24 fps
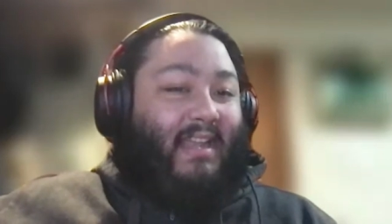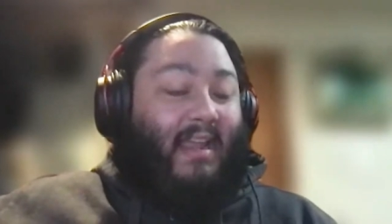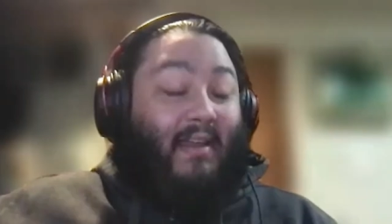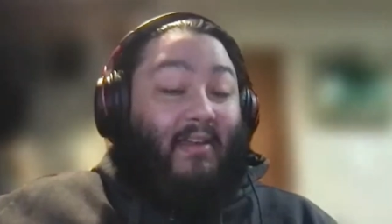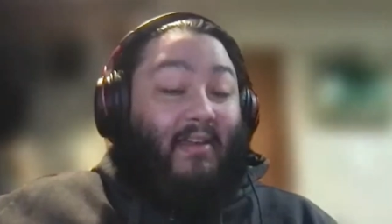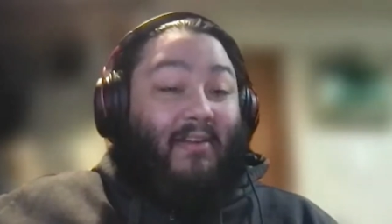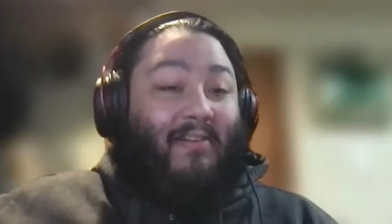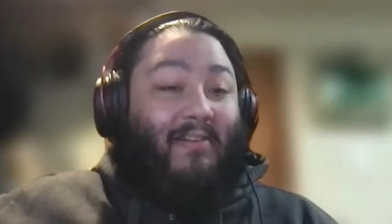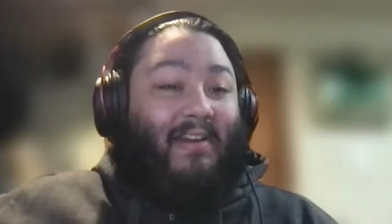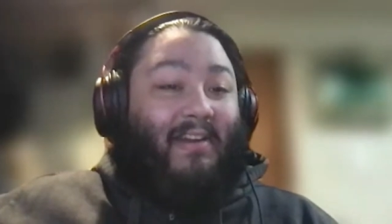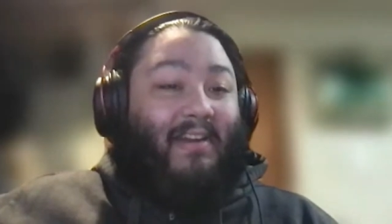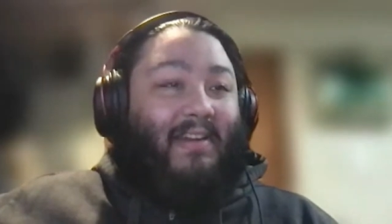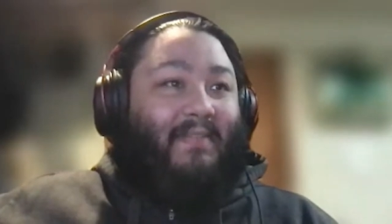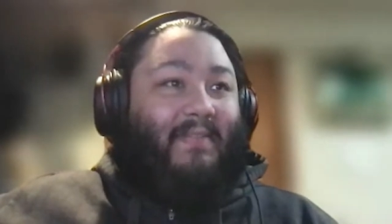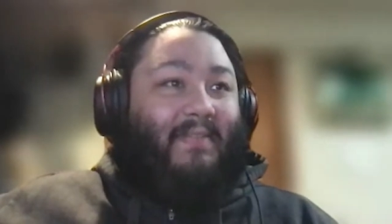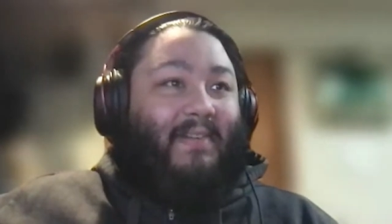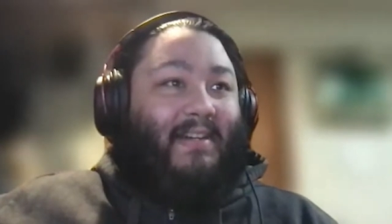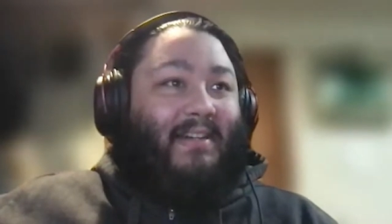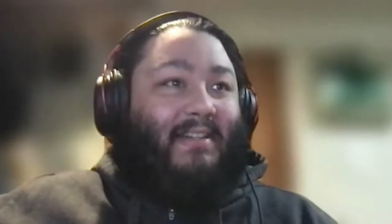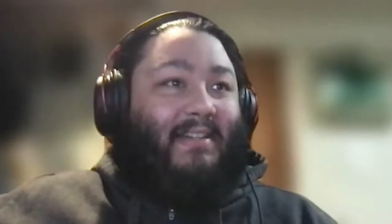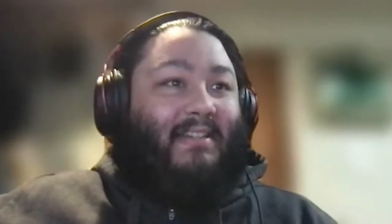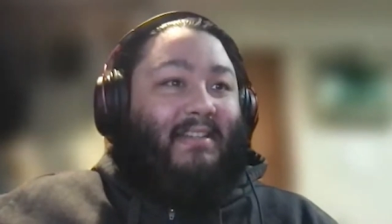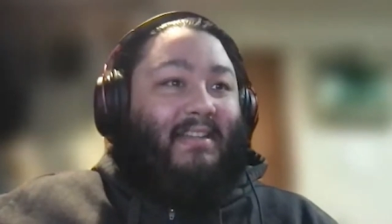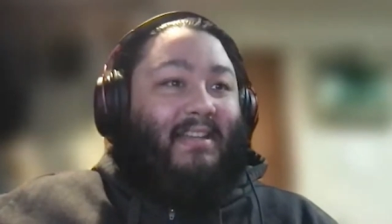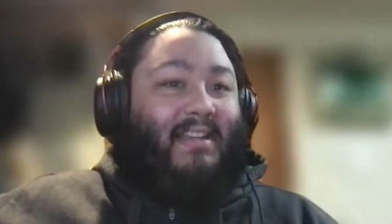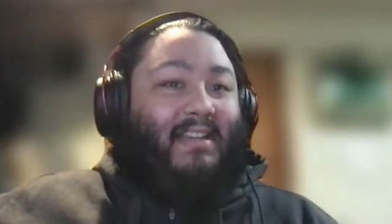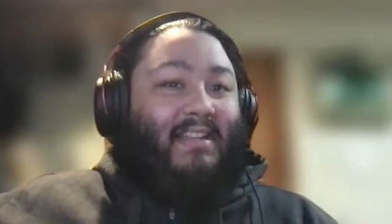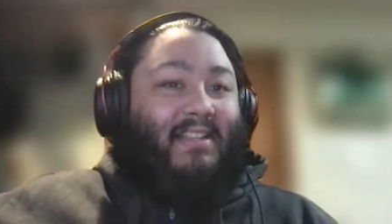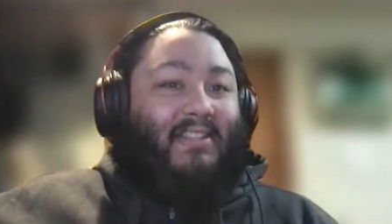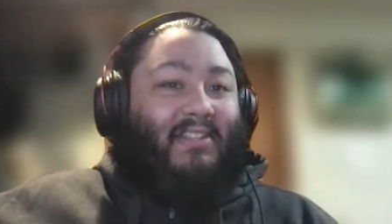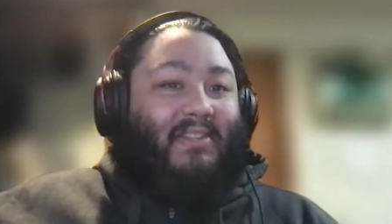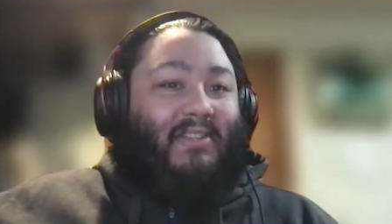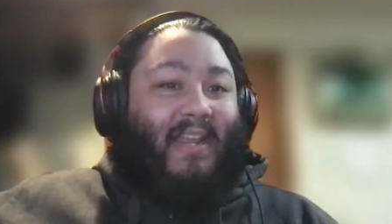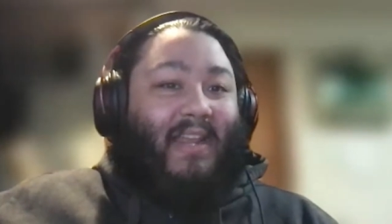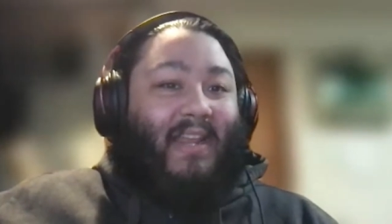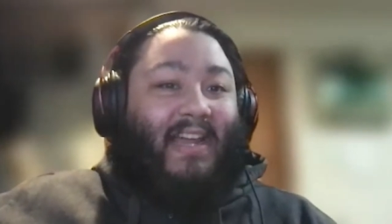I currently live on
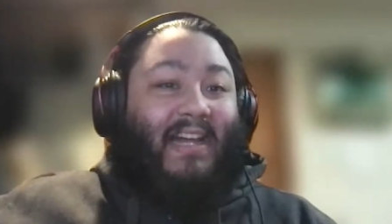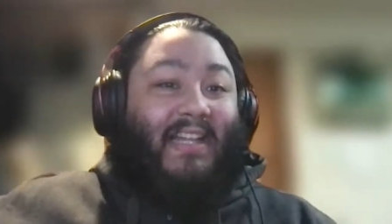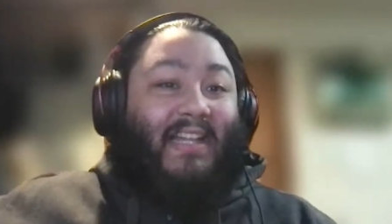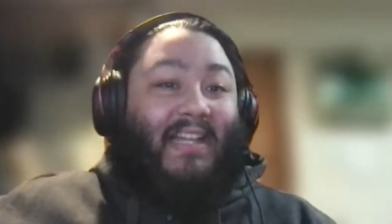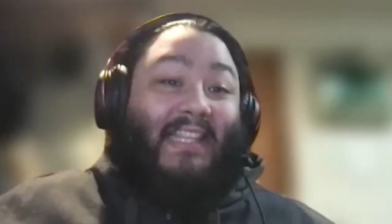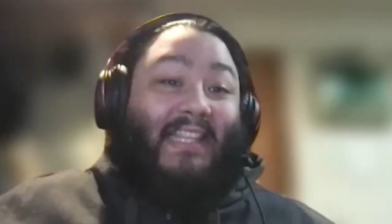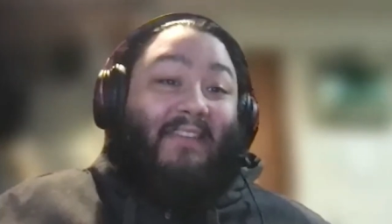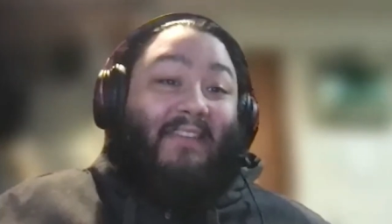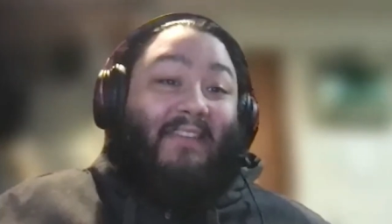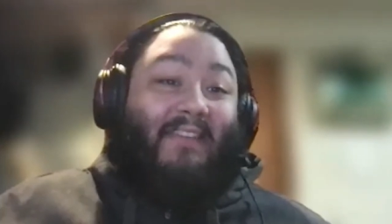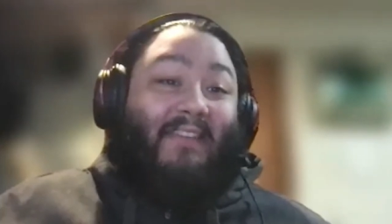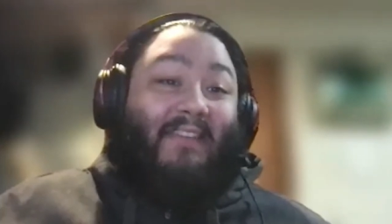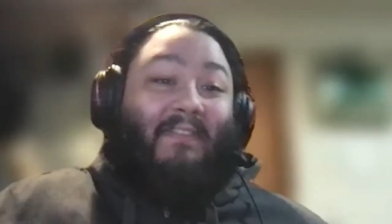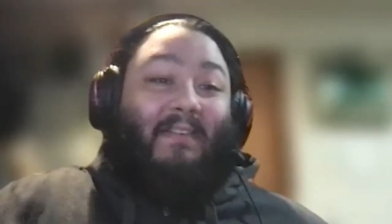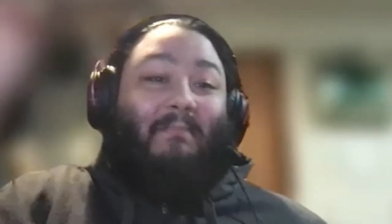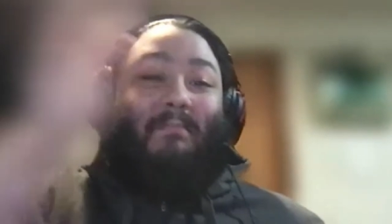to like a different